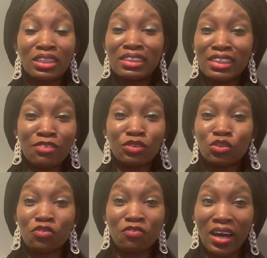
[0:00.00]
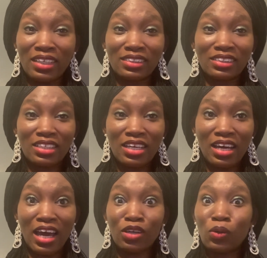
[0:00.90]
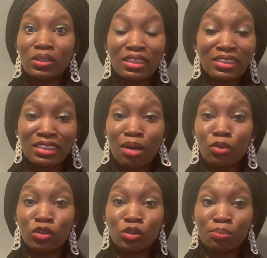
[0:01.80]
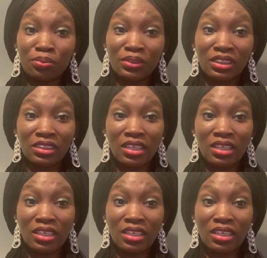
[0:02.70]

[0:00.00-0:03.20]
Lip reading: a devil to fight. I got a sermon to preach.